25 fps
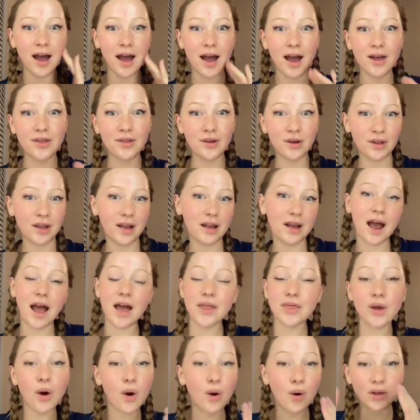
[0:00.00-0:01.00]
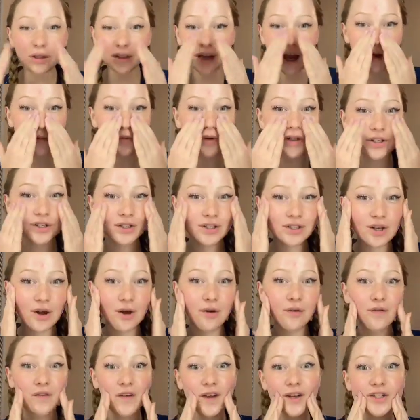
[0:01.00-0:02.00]
And they're like, and the whole night we just
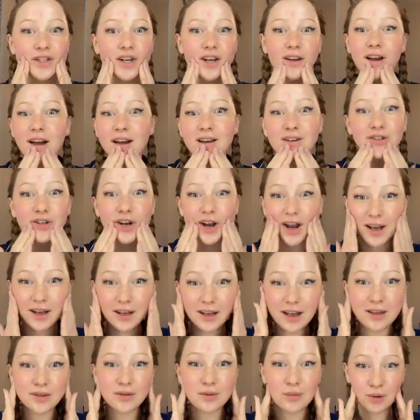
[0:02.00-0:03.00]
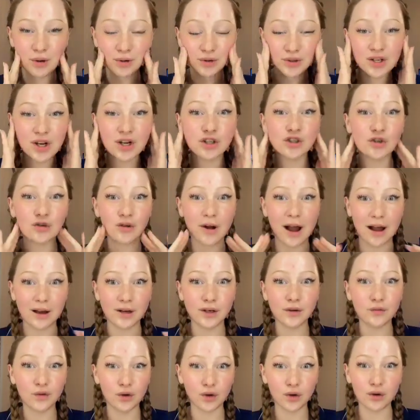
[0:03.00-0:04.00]
go fishing and try and get the most
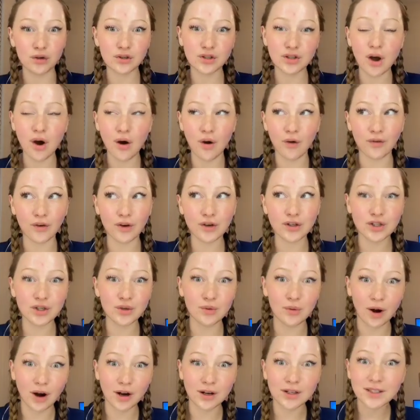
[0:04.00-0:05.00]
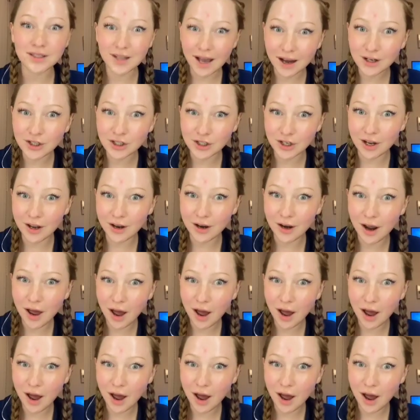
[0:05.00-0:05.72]
attractive girls over to our section.